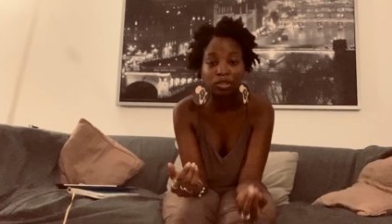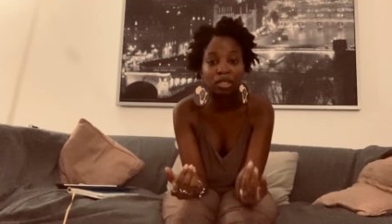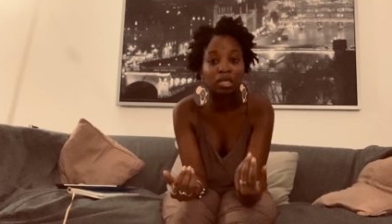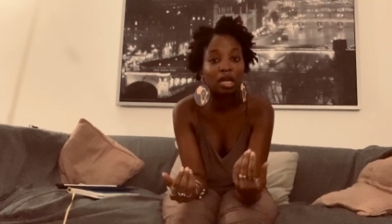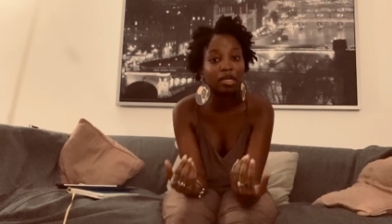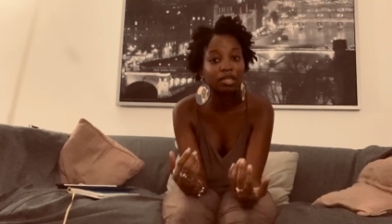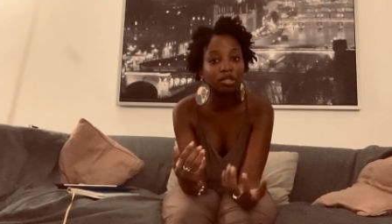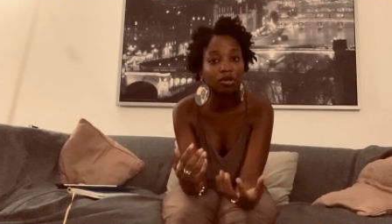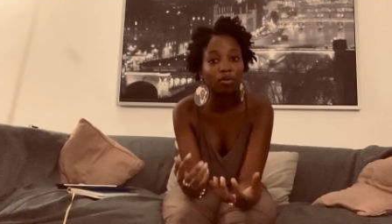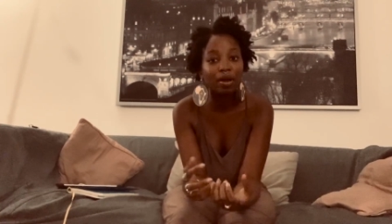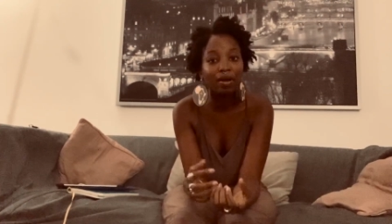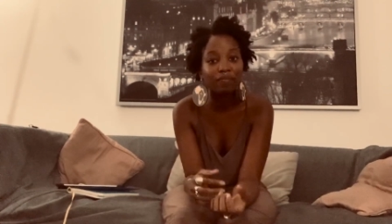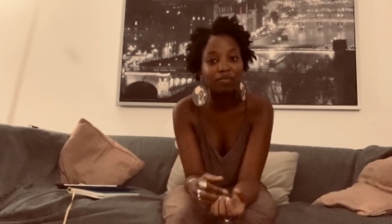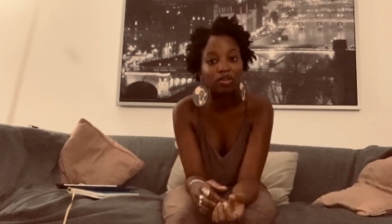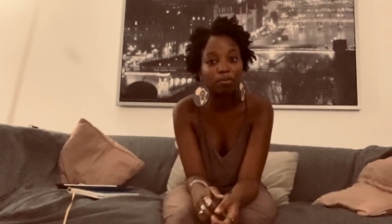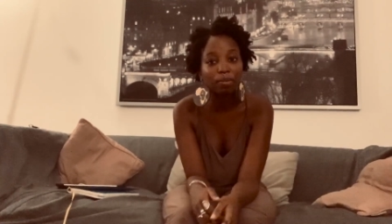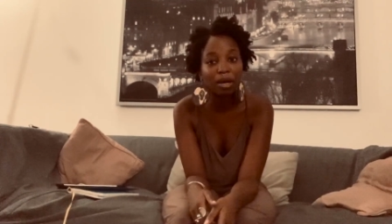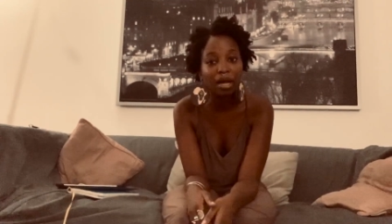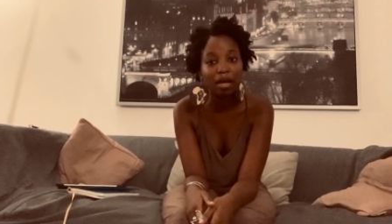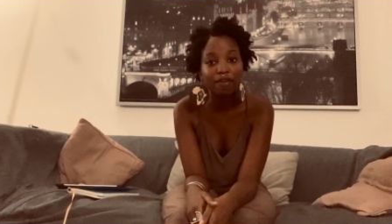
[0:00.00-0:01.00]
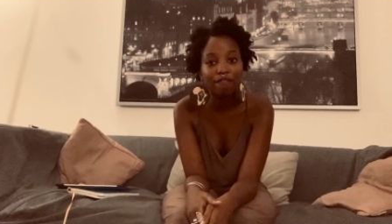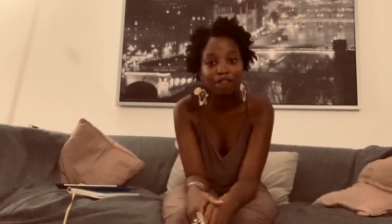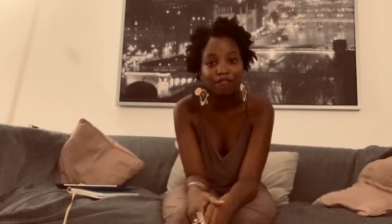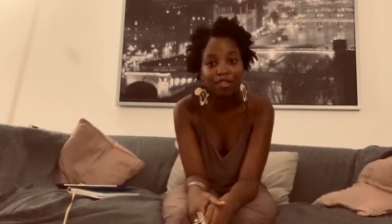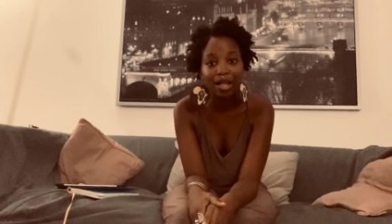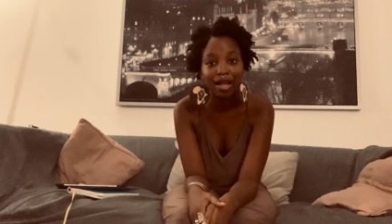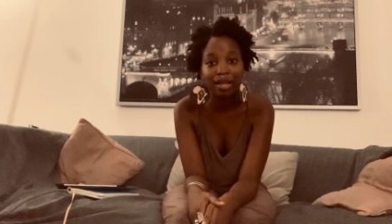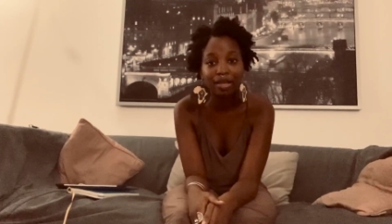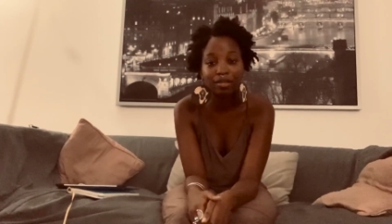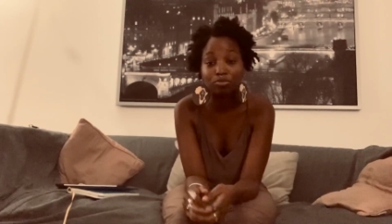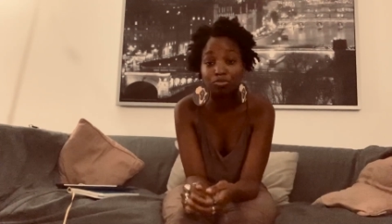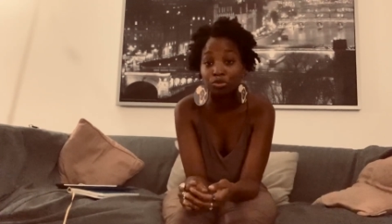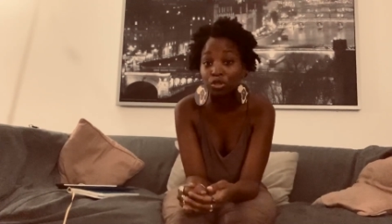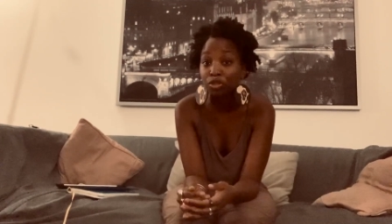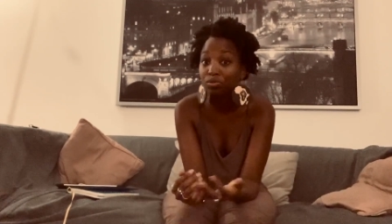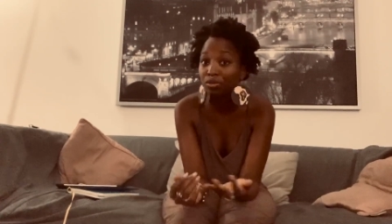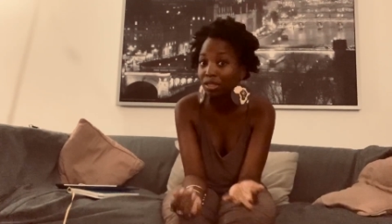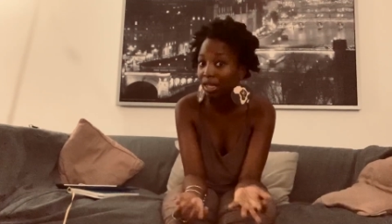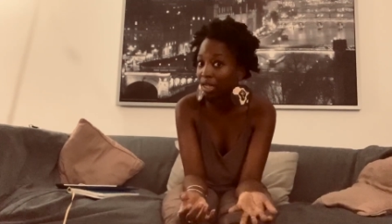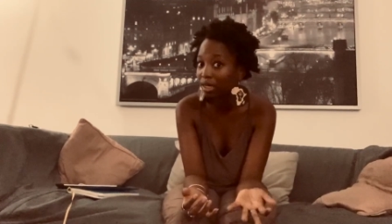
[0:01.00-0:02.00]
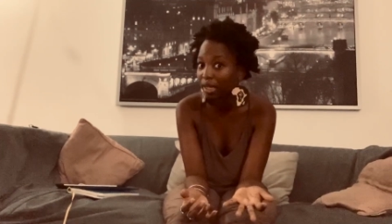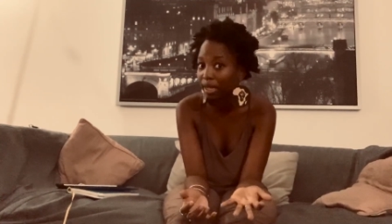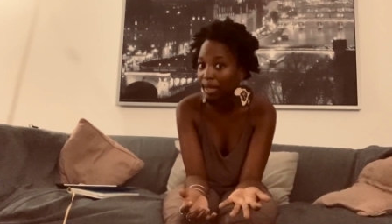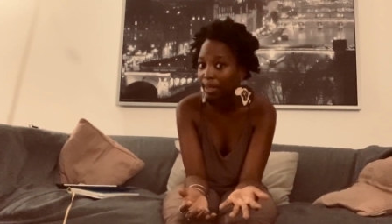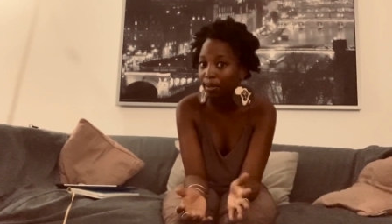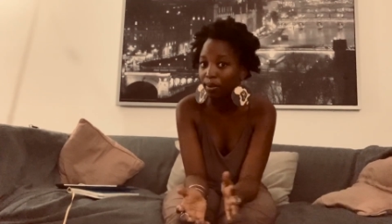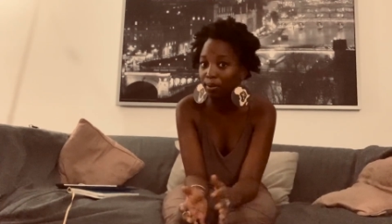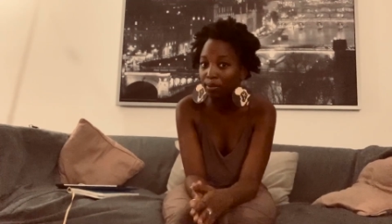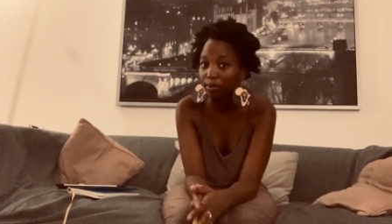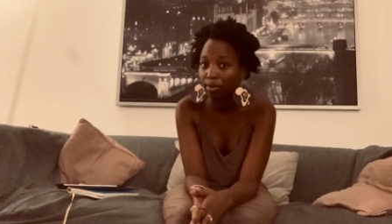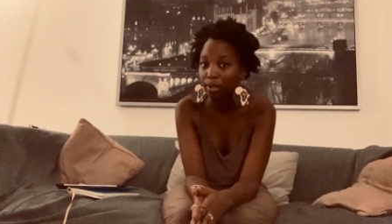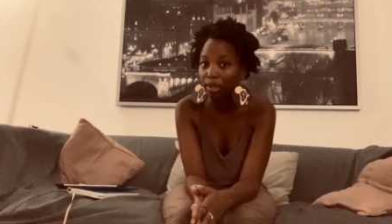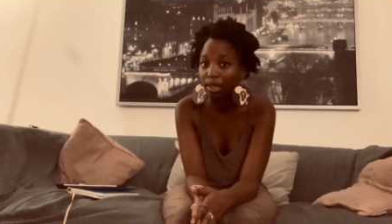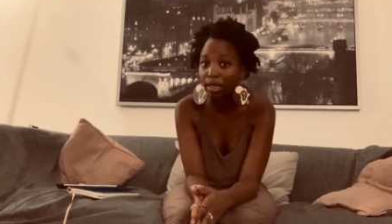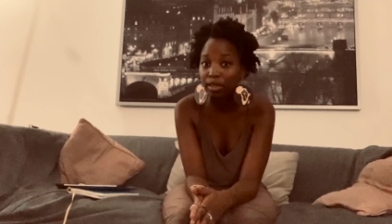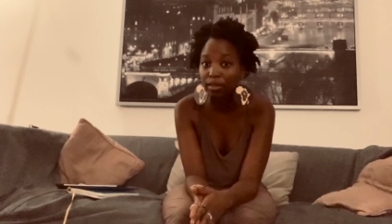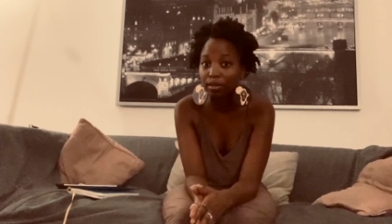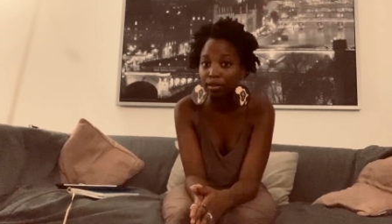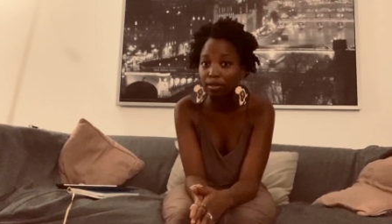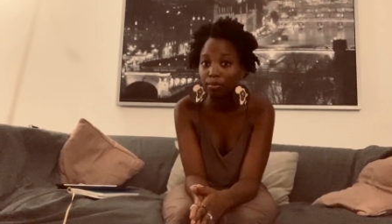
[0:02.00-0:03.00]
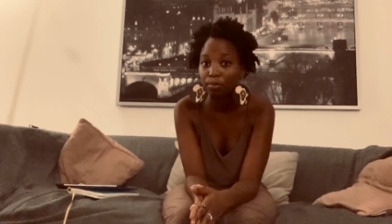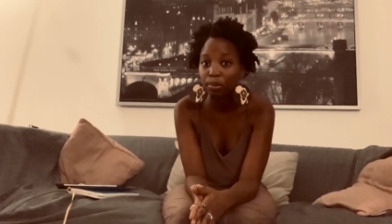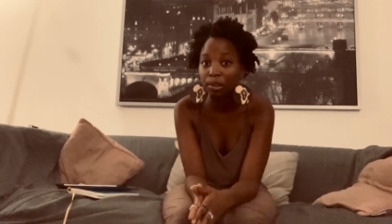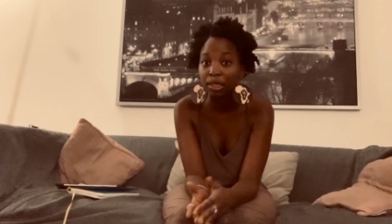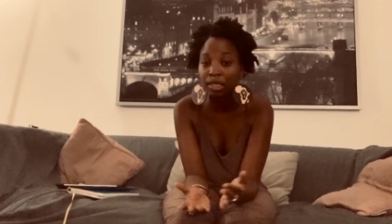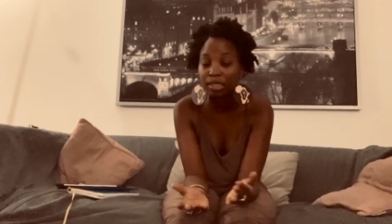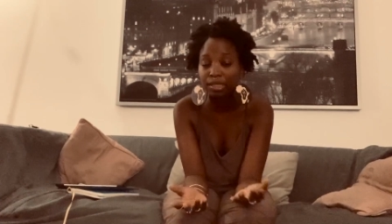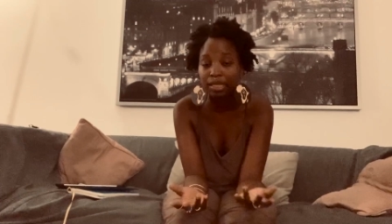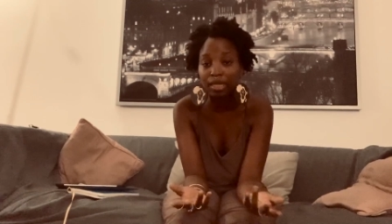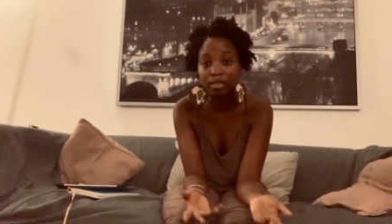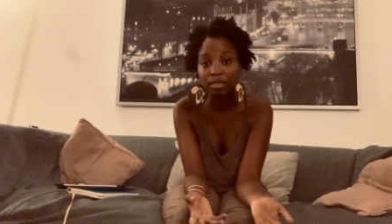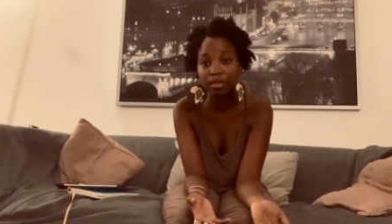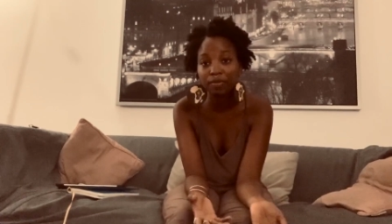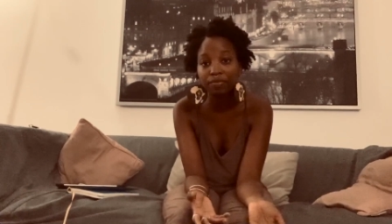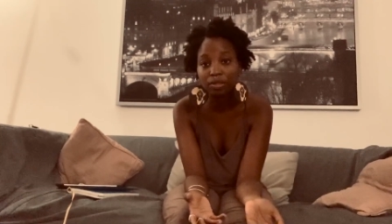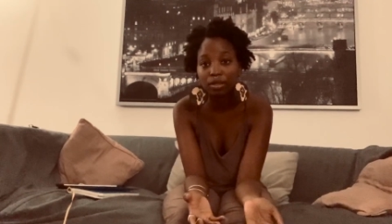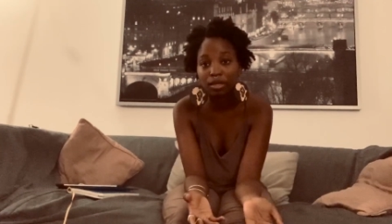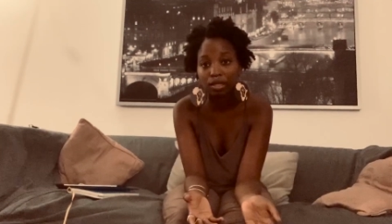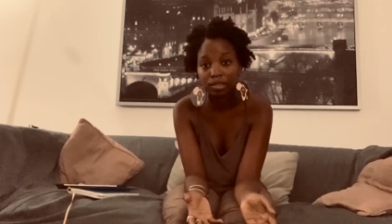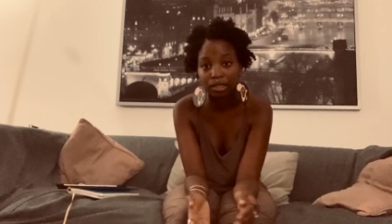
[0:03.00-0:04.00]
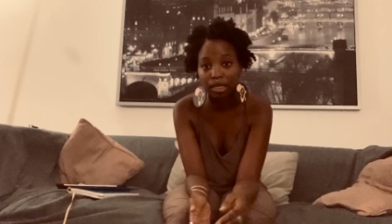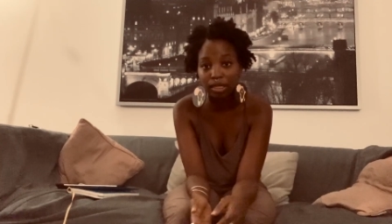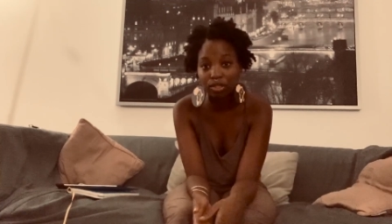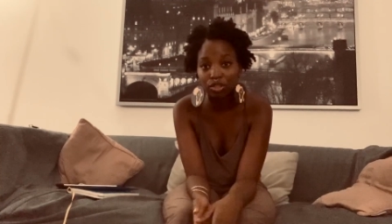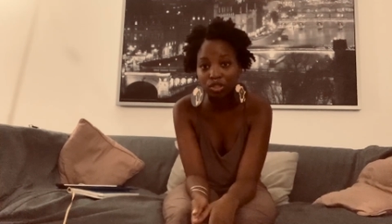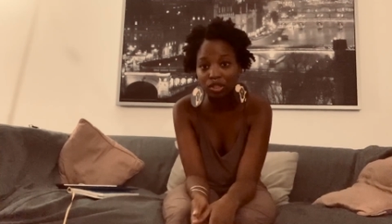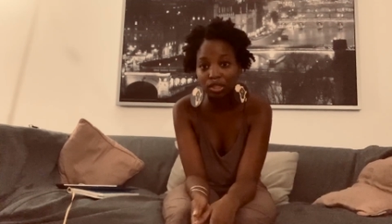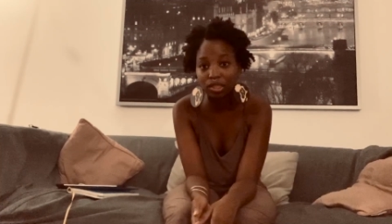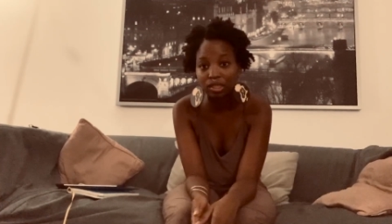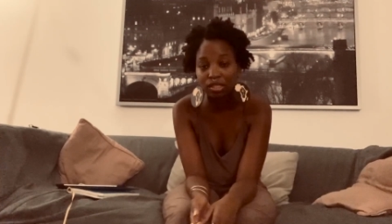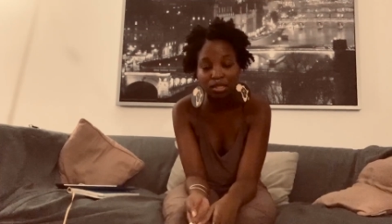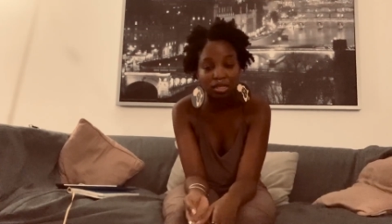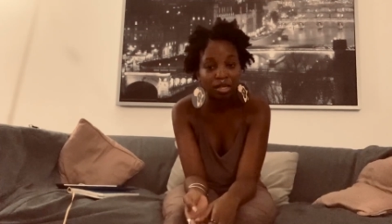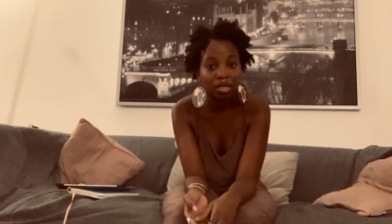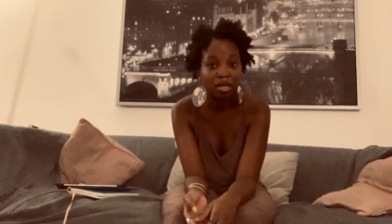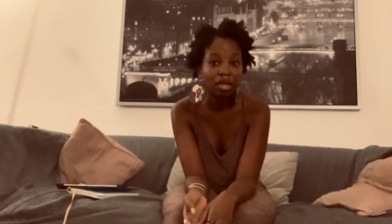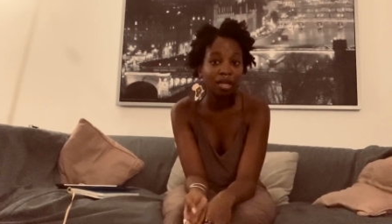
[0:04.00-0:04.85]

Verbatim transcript: And I don't have to buy a flight to San Diego either because I live in Los Angeles